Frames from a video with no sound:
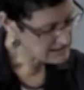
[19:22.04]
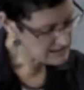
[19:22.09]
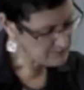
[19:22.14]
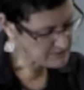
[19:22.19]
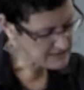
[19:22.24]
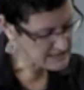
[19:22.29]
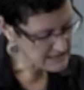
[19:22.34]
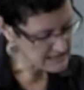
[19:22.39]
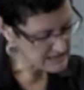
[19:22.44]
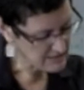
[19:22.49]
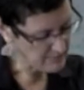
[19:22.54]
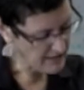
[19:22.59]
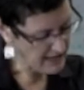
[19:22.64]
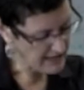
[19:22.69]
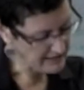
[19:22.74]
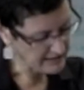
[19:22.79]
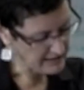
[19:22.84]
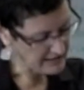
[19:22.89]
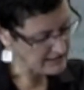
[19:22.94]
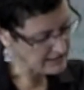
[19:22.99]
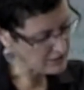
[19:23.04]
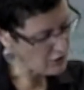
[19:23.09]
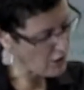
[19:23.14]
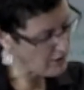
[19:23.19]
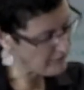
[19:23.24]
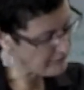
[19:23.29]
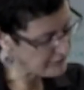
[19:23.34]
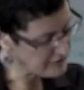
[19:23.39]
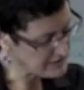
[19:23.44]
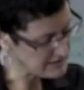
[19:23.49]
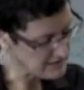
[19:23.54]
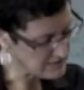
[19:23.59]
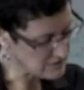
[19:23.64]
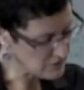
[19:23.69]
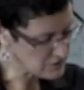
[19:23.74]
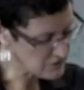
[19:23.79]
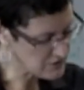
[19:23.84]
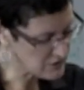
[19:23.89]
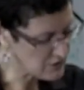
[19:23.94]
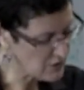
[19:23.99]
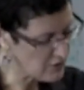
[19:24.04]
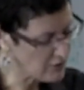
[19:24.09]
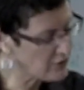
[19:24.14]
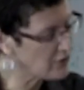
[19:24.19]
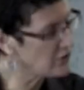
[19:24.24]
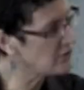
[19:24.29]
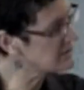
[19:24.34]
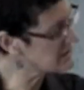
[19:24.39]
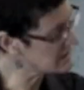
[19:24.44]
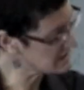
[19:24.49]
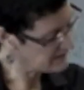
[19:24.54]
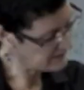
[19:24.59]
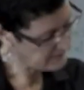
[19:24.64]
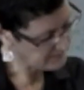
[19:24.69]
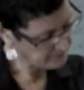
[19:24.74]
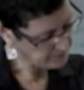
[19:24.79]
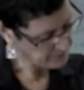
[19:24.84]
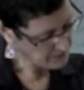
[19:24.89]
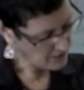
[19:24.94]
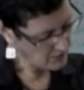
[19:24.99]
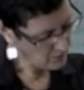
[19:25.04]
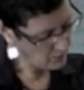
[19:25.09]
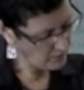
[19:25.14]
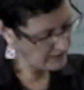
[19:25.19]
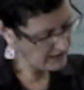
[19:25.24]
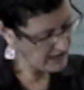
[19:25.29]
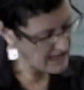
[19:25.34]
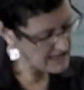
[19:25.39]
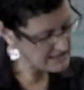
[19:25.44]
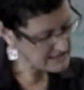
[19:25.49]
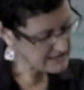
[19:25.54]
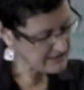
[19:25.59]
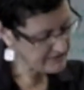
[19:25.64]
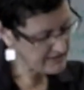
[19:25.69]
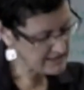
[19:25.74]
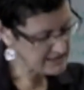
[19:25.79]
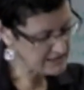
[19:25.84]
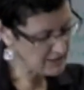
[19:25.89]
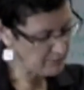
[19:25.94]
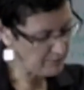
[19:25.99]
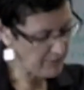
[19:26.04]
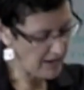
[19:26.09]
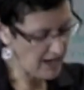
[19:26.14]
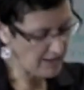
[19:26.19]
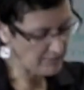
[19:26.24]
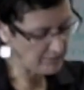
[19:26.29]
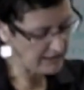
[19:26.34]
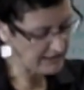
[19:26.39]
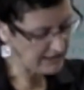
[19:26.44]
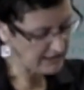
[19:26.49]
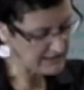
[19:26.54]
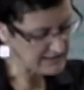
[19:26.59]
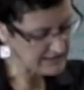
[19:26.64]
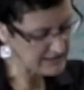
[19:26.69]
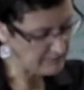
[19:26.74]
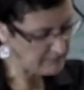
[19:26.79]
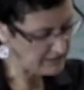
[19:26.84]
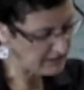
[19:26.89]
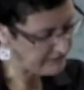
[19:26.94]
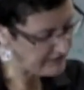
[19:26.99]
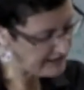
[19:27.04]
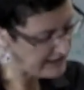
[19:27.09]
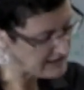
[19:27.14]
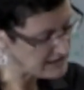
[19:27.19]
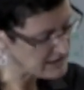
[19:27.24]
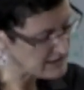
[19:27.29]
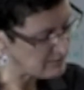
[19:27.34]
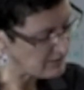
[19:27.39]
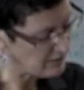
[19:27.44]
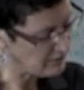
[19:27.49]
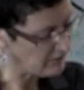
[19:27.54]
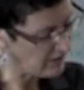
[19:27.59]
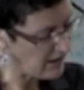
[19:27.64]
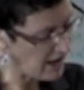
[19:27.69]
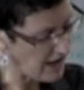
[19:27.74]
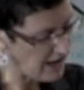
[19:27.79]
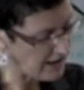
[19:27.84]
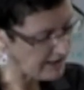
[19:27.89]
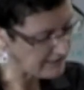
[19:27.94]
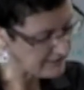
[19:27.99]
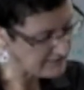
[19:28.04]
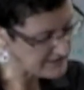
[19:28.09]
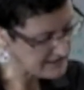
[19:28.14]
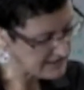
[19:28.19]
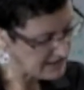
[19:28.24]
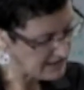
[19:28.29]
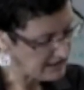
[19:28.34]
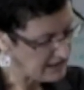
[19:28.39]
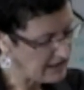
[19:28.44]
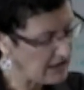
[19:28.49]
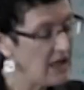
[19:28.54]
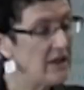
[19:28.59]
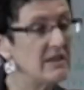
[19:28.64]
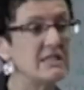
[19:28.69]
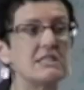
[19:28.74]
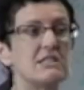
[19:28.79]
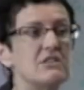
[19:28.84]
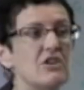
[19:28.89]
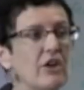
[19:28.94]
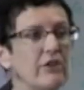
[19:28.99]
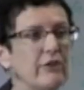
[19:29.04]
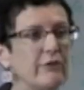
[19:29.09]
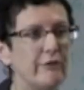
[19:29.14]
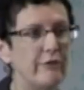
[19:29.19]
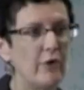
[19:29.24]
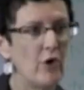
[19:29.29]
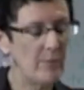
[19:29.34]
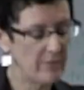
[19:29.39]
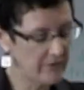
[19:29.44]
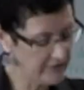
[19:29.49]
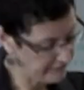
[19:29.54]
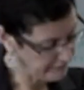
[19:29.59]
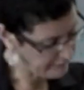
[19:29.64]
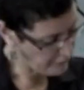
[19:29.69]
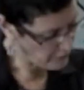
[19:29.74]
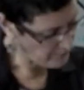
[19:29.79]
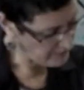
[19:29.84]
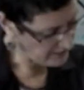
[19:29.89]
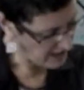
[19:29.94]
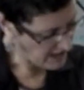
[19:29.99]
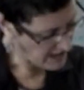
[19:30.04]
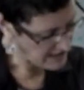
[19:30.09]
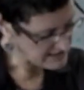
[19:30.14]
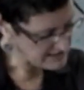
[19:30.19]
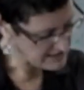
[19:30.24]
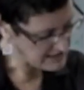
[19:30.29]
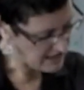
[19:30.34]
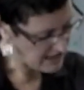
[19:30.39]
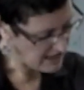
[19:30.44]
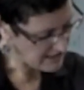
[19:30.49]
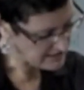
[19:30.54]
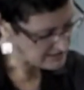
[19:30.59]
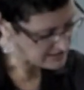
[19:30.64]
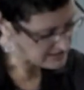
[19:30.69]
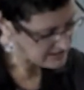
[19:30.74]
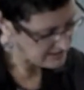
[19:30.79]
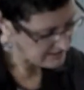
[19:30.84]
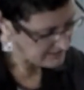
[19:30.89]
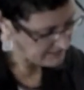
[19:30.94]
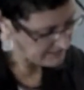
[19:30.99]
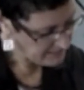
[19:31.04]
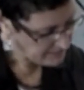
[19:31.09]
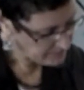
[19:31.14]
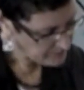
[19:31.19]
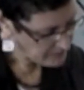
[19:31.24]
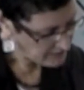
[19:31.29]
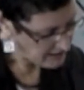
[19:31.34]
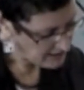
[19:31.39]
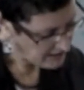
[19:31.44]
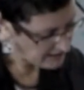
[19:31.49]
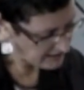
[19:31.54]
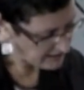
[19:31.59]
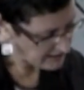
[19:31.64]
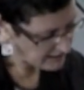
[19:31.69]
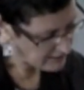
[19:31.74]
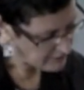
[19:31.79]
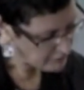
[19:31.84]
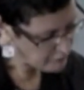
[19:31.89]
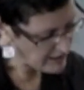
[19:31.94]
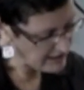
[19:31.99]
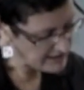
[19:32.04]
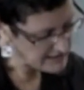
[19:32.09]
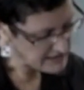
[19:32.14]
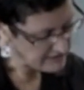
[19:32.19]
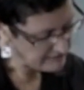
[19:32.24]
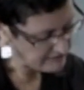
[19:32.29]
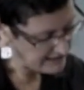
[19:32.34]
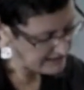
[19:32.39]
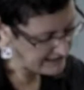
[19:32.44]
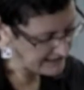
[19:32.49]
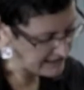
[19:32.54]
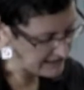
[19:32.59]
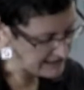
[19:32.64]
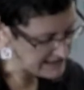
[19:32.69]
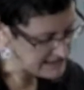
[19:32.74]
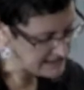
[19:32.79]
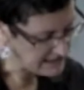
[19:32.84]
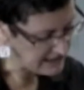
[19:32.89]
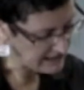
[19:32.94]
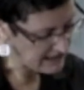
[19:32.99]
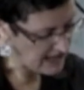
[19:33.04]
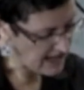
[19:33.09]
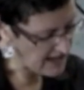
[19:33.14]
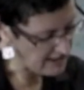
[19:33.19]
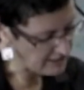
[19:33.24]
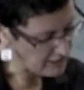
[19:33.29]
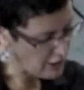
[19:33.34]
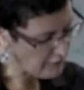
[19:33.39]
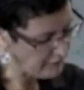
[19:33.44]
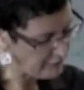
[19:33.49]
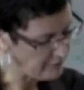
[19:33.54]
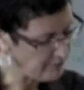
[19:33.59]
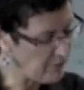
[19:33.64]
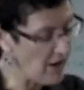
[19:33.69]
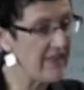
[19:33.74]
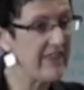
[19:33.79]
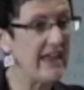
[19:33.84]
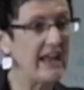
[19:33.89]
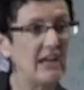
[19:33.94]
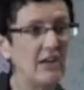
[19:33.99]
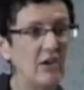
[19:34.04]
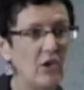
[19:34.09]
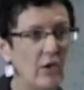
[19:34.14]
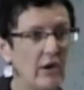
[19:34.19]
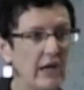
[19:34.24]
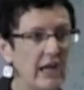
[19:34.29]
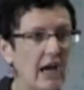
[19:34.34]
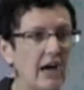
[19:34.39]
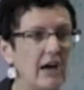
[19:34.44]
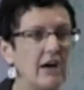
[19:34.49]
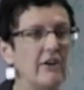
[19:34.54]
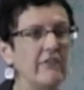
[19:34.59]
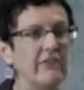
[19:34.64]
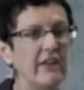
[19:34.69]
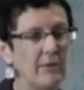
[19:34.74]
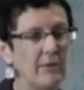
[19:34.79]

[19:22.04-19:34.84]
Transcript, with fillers: to participate in conferences or circles, we ask that they tell publicly something of their intimate lives. This is not the formal, formalised and uh, relatively legalistic account offered by their lawyer on